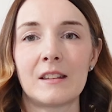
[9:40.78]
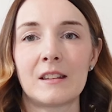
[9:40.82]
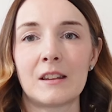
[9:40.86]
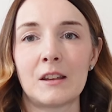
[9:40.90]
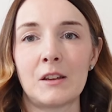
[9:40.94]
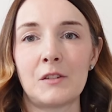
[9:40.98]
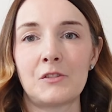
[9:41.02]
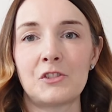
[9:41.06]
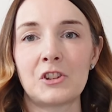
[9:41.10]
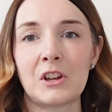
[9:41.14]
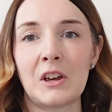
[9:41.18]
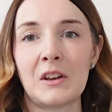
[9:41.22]
So
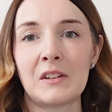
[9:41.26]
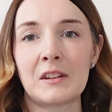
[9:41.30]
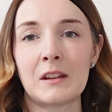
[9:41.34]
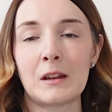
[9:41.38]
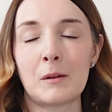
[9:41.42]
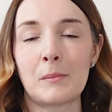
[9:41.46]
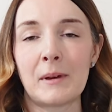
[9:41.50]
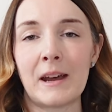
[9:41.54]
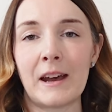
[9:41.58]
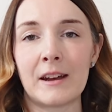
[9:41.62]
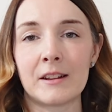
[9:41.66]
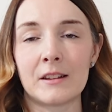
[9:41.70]
you've chosen
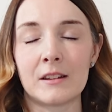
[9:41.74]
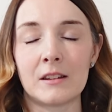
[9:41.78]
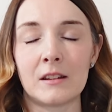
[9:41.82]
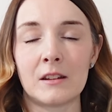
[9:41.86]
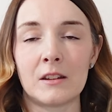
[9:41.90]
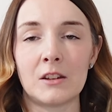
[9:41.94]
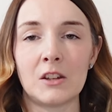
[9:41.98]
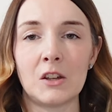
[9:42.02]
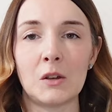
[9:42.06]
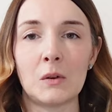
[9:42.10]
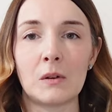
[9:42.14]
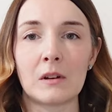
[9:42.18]
a pattern
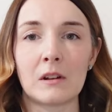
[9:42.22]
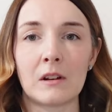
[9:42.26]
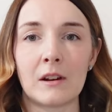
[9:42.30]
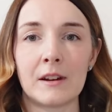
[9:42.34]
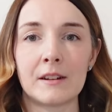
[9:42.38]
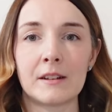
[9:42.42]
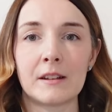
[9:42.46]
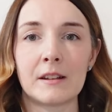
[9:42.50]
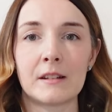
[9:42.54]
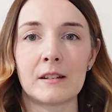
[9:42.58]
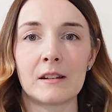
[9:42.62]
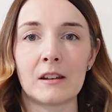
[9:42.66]
that you would
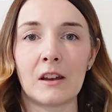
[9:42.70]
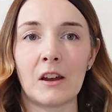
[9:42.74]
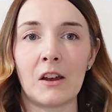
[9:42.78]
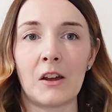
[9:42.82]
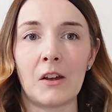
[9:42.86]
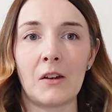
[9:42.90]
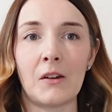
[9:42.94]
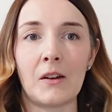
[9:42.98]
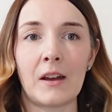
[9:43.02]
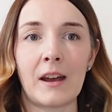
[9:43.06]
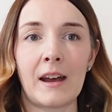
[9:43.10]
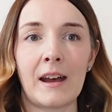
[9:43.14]
like to
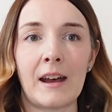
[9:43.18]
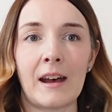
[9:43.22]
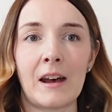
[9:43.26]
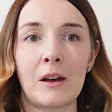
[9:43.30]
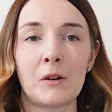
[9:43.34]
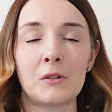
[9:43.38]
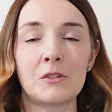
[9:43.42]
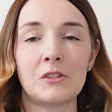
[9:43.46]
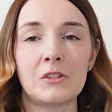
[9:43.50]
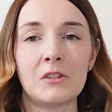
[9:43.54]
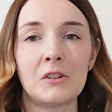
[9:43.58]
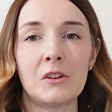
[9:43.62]
sew.
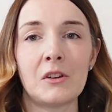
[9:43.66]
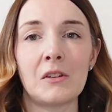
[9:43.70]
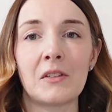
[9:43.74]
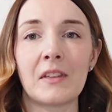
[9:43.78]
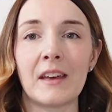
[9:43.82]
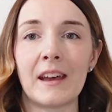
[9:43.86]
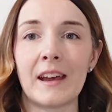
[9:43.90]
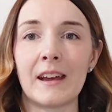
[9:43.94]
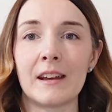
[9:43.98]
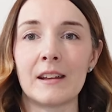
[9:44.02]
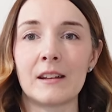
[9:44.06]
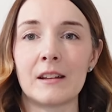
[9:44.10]
How do you
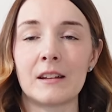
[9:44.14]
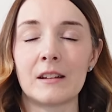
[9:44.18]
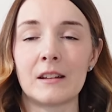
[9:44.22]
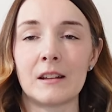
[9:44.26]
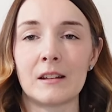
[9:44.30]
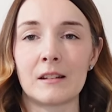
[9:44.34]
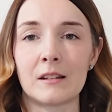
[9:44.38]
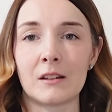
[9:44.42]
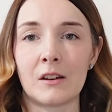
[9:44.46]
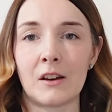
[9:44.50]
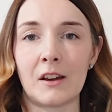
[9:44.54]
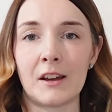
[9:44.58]
then
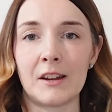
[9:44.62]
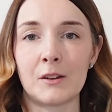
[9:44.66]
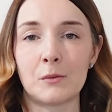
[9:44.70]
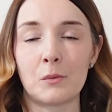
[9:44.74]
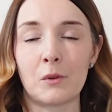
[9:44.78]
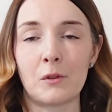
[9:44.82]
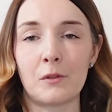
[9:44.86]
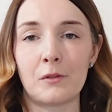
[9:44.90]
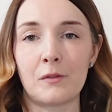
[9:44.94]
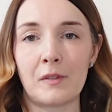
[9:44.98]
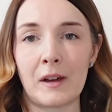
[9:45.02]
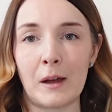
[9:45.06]
decide
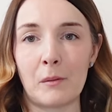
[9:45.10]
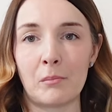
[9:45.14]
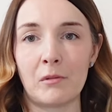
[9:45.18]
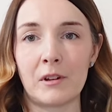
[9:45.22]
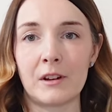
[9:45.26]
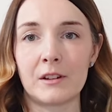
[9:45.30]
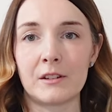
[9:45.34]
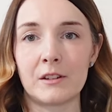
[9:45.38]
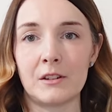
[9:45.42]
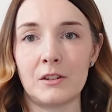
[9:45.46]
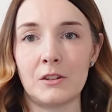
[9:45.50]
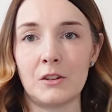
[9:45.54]
what
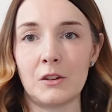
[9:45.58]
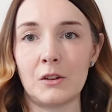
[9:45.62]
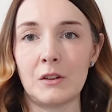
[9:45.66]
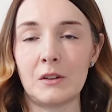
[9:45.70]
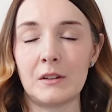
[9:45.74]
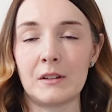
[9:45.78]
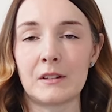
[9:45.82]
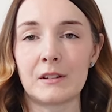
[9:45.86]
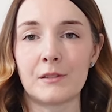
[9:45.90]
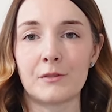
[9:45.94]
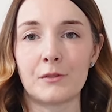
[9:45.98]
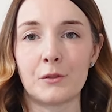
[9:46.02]
fabric to
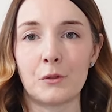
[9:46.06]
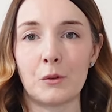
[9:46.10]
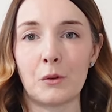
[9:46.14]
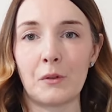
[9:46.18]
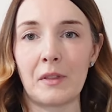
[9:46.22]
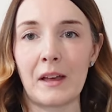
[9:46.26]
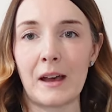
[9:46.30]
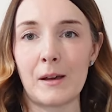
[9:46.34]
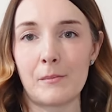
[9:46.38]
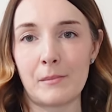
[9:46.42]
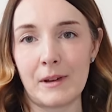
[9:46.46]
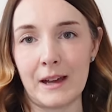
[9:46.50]
use for
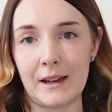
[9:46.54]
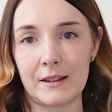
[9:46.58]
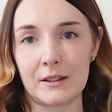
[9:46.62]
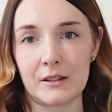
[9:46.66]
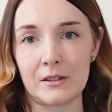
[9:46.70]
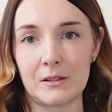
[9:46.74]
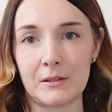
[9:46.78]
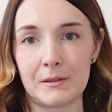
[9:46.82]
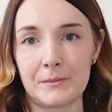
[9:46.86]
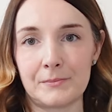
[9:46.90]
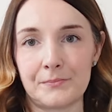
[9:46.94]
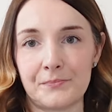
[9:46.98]
that
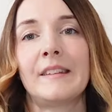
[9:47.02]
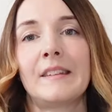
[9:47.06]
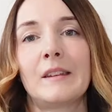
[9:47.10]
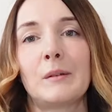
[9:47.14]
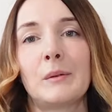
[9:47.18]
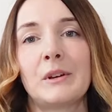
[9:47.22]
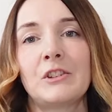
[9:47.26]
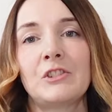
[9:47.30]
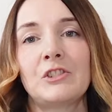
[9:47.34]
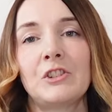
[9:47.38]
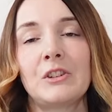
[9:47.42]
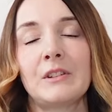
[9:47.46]
pattern? So
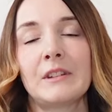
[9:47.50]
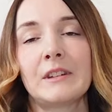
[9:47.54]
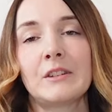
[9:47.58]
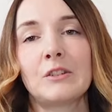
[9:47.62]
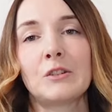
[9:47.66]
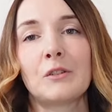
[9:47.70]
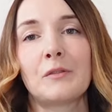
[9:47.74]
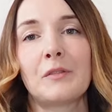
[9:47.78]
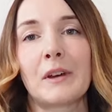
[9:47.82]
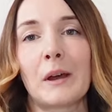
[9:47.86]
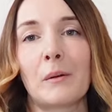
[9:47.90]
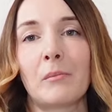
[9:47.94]
when choosing
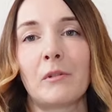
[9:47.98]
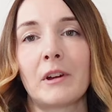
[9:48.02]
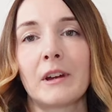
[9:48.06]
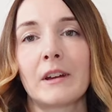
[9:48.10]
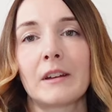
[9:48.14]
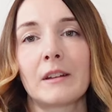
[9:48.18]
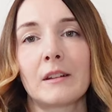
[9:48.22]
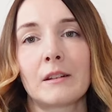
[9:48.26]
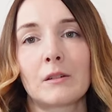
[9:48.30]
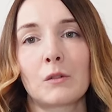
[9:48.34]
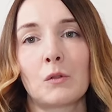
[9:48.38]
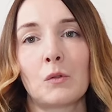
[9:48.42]
your fabric,
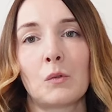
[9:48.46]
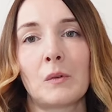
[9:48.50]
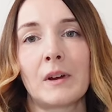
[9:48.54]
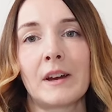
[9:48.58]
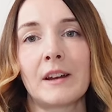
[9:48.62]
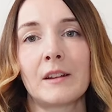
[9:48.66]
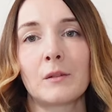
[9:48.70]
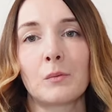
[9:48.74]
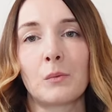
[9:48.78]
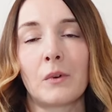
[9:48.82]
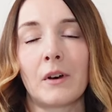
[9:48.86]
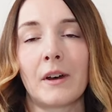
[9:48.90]
it's
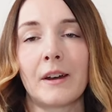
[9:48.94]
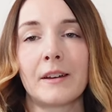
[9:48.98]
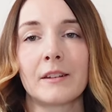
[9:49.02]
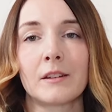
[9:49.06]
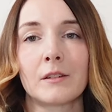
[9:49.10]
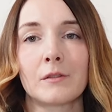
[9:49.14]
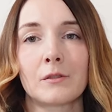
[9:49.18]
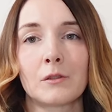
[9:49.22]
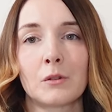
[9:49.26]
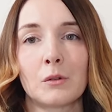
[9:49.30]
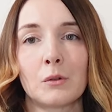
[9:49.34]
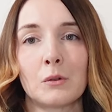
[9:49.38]
always wise,
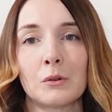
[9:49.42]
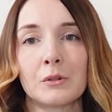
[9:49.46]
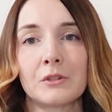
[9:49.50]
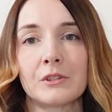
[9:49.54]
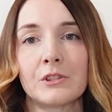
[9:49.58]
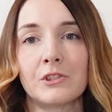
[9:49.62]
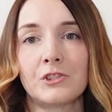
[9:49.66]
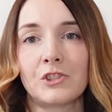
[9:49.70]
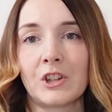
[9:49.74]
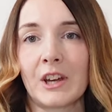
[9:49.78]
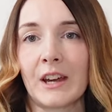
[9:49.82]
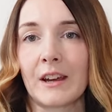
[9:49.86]
of course,
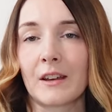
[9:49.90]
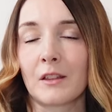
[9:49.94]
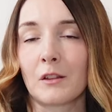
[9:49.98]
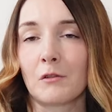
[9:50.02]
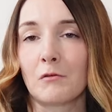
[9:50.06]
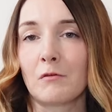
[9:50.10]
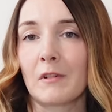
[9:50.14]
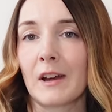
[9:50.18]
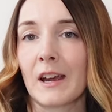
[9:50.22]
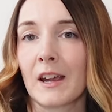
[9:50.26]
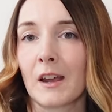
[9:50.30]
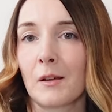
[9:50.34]
to check the
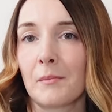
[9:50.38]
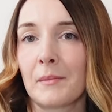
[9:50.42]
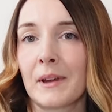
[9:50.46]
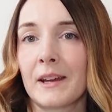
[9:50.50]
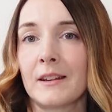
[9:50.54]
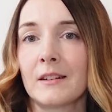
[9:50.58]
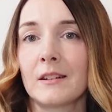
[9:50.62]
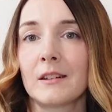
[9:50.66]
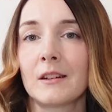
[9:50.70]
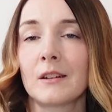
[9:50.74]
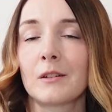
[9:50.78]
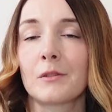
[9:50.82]

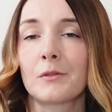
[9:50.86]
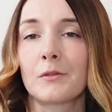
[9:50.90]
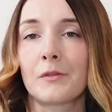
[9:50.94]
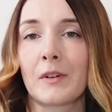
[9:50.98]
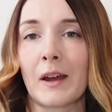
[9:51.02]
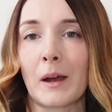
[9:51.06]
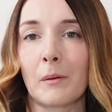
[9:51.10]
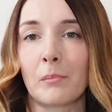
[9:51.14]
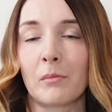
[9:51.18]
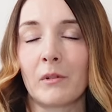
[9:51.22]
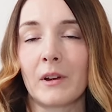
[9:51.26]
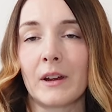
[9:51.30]
recommended
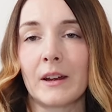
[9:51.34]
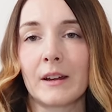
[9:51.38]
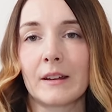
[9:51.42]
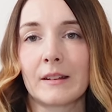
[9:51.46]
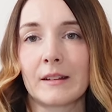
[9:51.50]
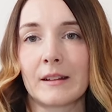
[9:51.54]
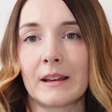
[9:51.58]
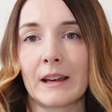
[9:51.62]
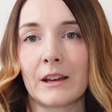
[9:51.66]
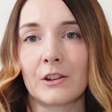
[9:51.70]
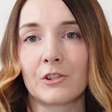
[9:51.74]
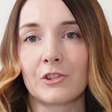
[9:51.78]
fabric
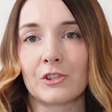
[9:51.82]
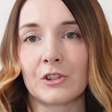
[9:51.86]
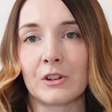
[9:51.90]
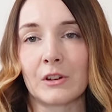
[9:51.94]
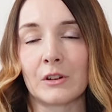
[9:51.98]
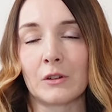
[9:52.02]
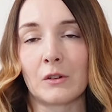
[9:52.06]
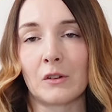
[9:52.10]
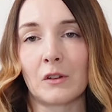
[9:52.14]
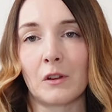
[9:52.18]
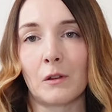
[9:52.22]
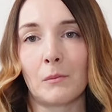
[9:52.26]

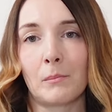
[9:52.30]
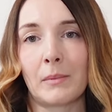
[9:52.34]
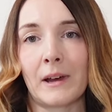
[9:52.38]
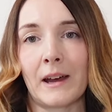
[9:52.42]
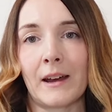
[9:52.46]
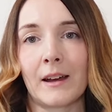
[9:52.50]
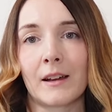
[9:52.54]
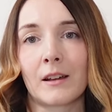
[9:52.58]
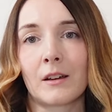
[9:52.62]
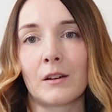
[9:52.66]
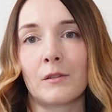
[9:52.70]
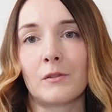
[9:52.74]
section on the
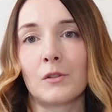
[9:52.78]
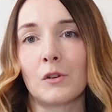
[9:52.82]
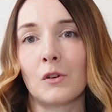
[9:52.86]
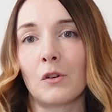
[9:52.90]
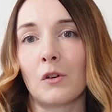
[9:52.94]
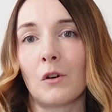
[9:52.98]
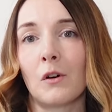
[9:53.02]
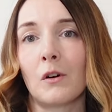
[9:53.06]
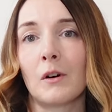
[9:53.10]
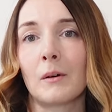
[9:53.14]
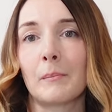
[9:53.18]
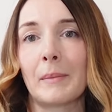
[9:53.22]
back of
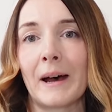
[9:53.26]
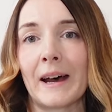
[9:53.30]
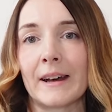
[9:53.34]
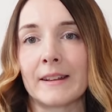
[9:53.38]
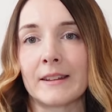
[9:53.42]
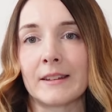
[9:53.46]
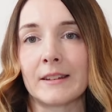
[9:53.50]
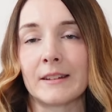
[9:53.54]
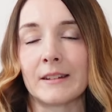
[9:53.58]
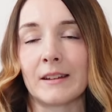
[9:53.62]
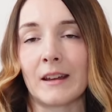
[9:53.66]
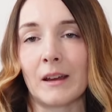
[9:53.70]
your pattern